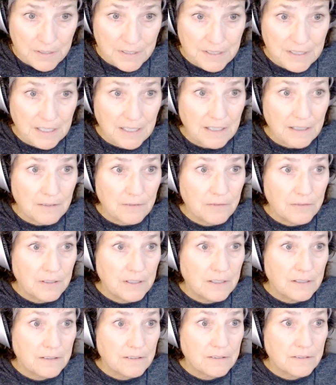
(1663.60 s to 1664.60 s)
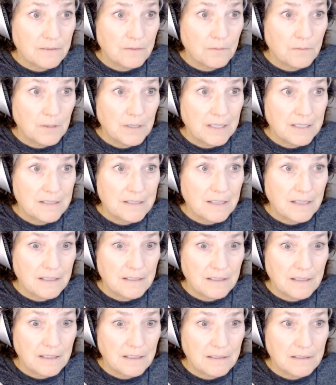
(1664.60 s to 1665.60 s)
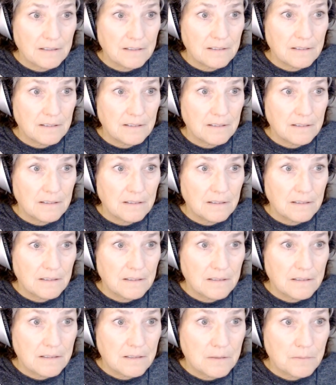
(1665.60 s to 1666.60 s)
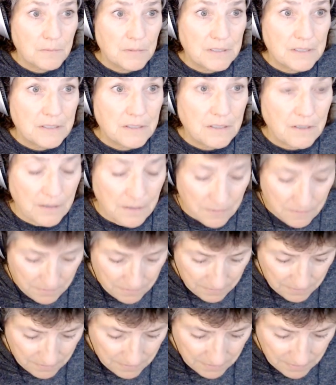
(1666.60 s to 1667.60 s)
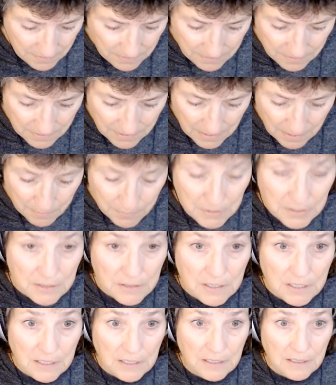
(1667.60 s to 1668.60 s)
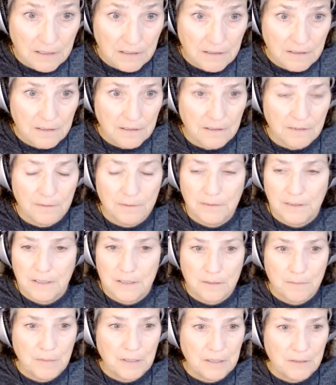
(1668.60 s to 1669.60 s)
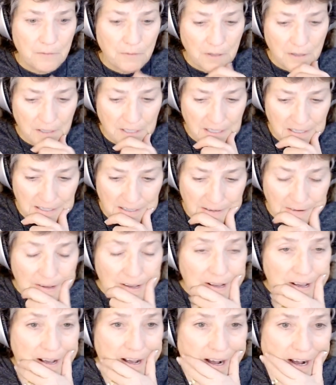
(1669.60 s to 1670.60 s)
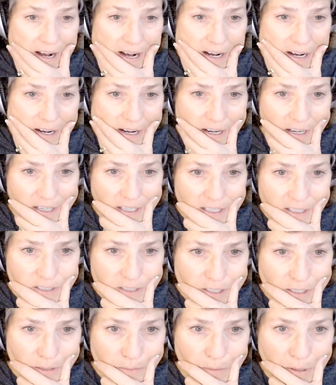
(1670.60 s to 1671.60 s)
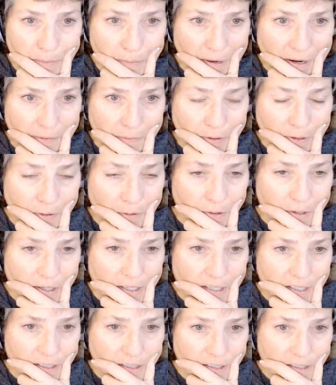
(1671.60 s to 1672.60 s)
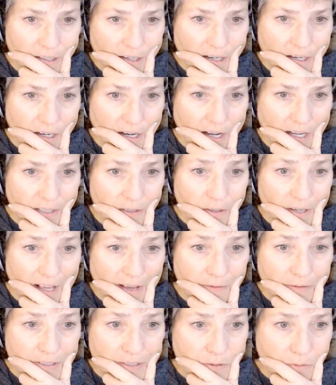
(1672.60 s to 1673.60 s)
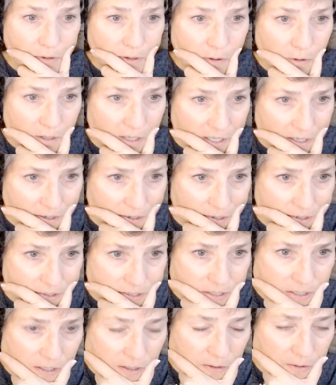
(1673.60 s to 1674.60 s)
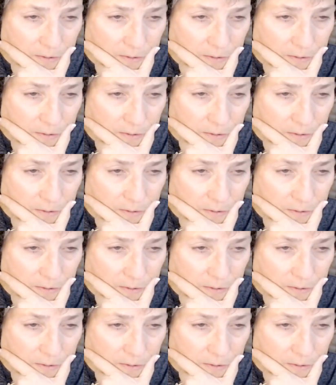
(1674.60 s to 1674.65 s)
Poor Steve. He is. Why is that not split stereo? Option T. Oh, because I'm hitting the wrong key. It's going to be my recording. I don't have his recording at all,